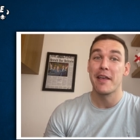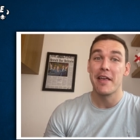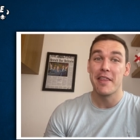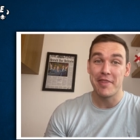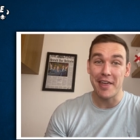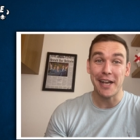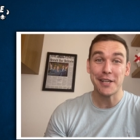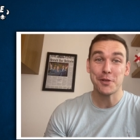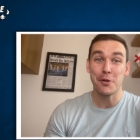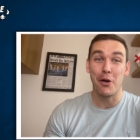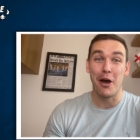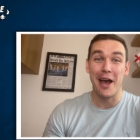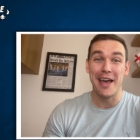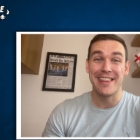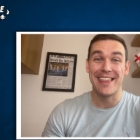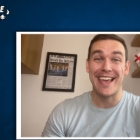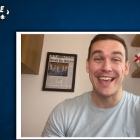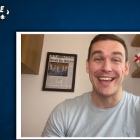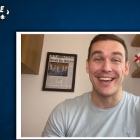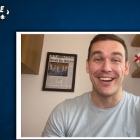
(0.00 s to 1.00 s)
That's what I
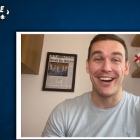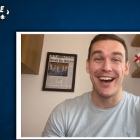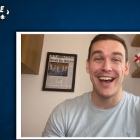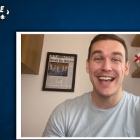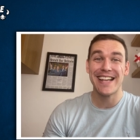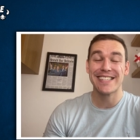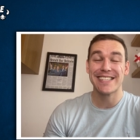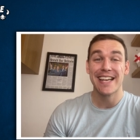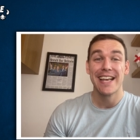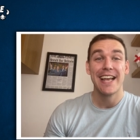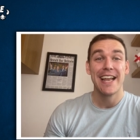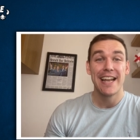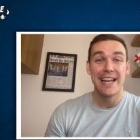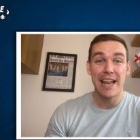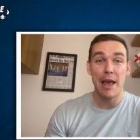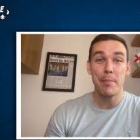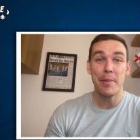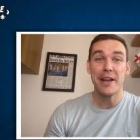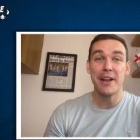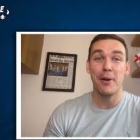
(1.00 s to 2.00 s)
think, guys.
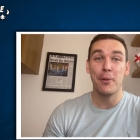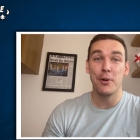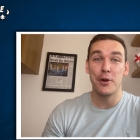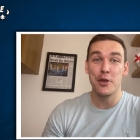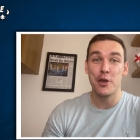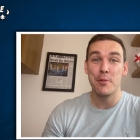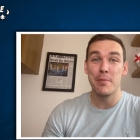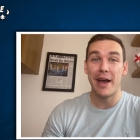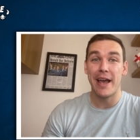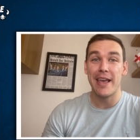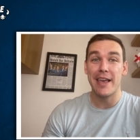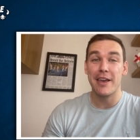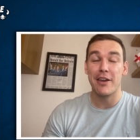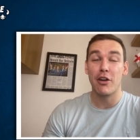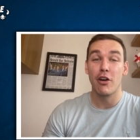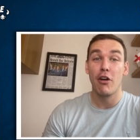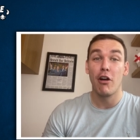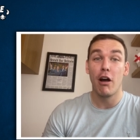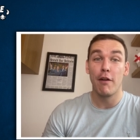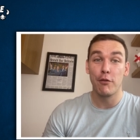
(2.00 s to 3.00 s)
Let me know what you make
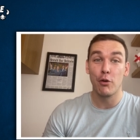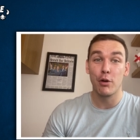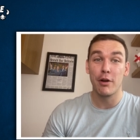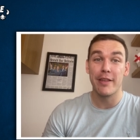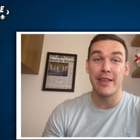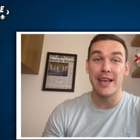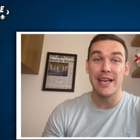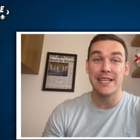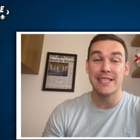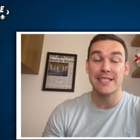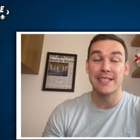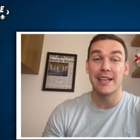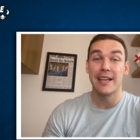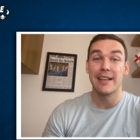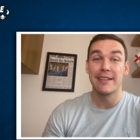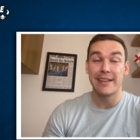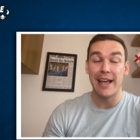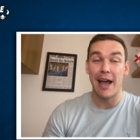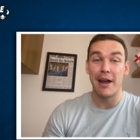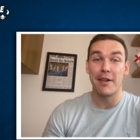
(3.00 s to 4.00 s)
of all of this
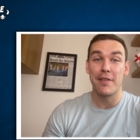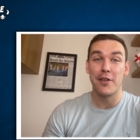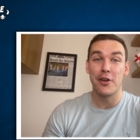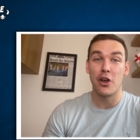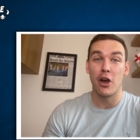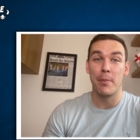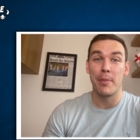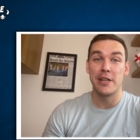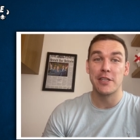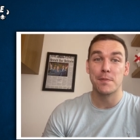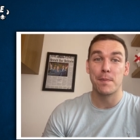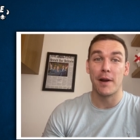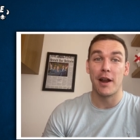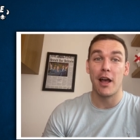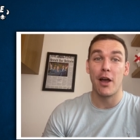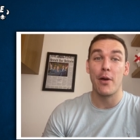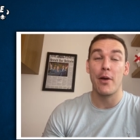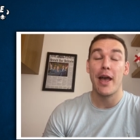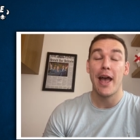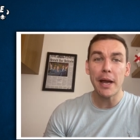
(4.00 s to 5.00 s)
down in the comments below.